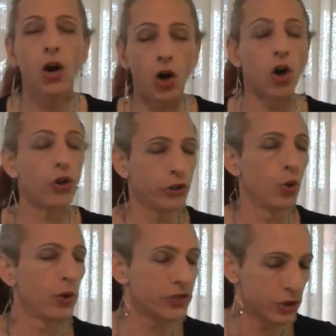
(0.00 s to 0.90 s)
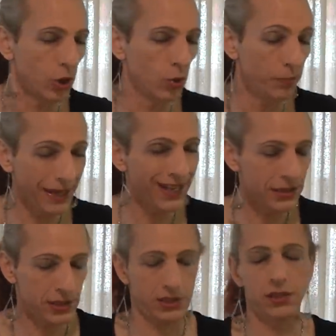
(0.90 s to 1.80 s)
are your
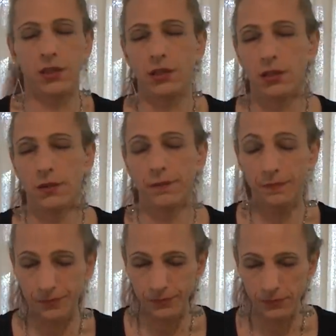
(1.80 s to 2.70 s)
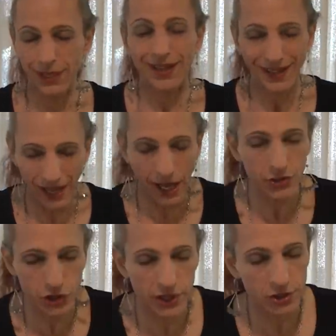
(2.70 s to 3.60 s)
soulmates Hmm?
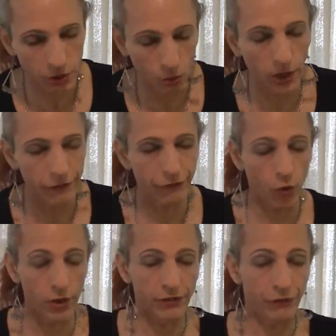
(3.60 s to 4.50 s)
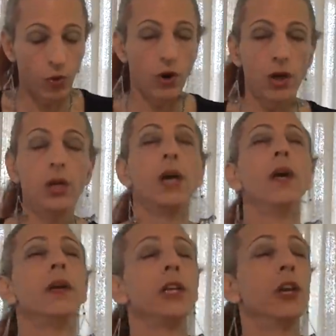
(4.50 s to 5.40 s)
Not just the 144,
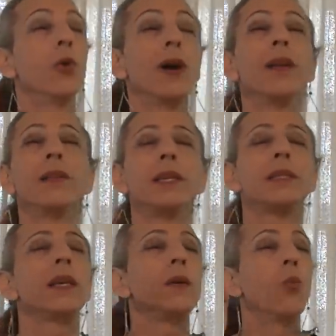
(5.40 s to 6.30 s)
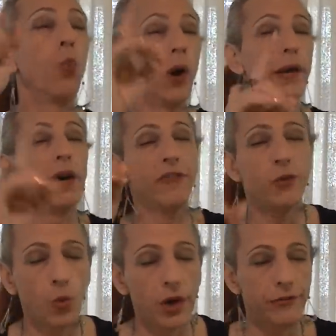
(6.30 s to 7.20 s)
you know, let's say one of the
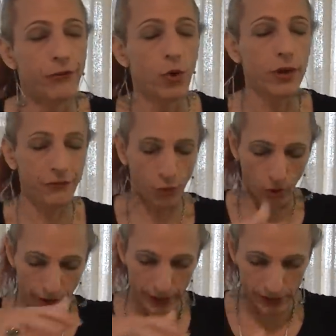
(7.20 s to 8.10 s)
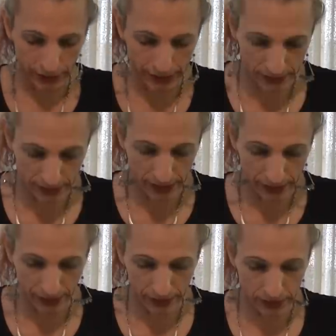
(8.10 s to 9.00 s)
144 is, let's say,
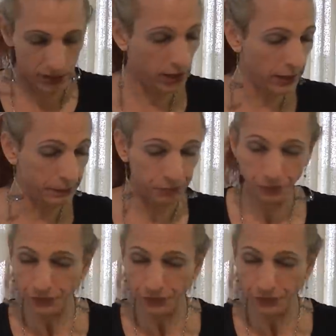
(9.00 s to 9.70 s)
this uh,